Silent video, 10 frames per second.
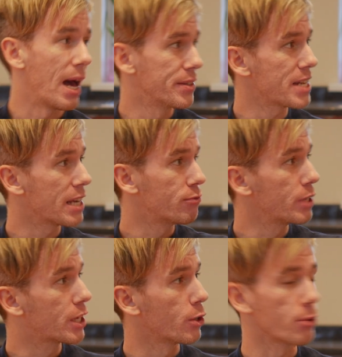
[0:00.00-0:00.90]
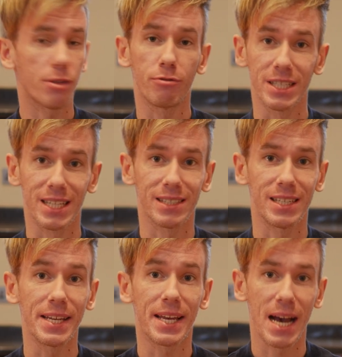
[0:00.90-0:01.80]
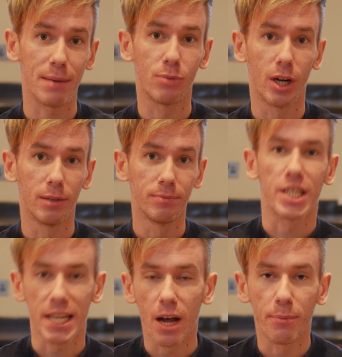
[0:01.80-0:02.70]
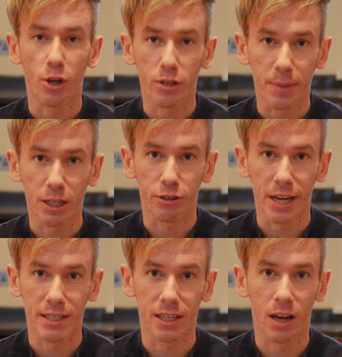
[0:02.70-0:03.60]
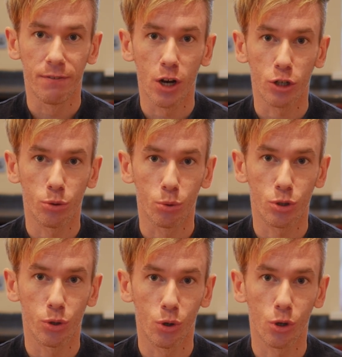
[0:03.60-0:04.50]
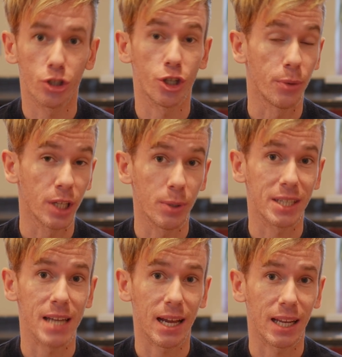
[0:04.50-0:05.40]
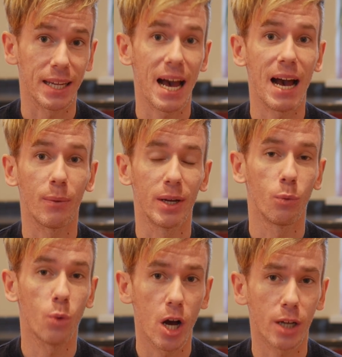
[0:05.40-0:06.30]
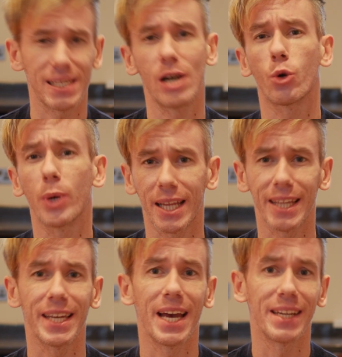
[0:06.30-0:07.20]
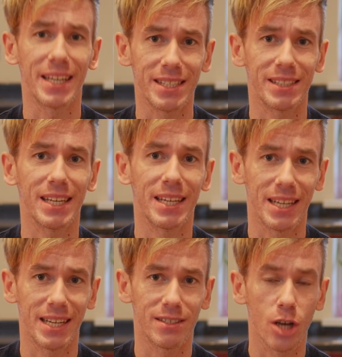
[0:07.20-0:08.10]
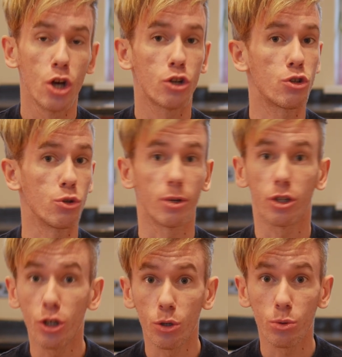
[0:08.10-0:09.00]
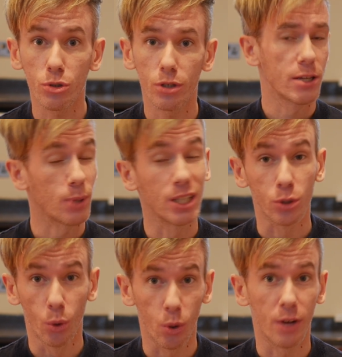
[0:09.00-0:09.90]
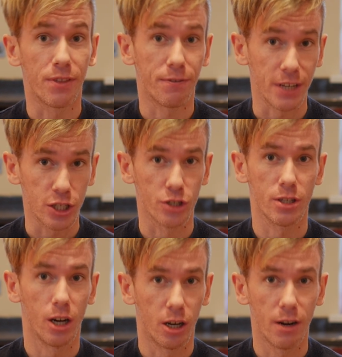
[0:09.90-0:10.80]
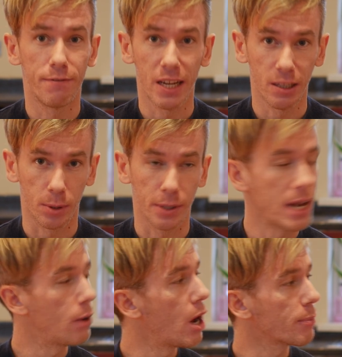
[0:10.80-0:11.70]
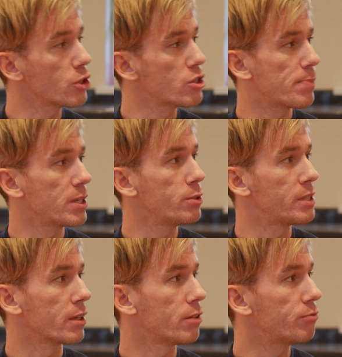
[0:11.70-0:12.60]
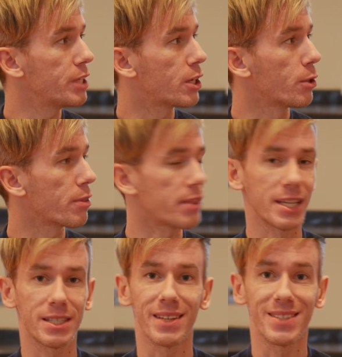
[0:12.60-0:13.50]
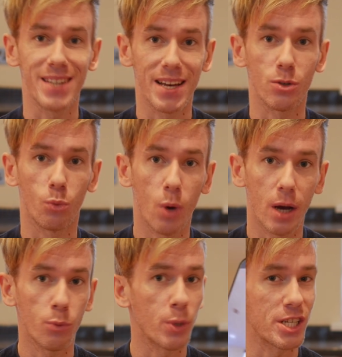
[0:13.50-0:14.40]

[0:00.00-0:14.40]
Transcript: and a Ricoh 360 camera. Today, I'm going to be creating a virtual tour, showing you exactly how it works, how quickly and easy it is to use, as well as all of the features that are available. Now, I'm going to be using the Ricoh Theta Z1,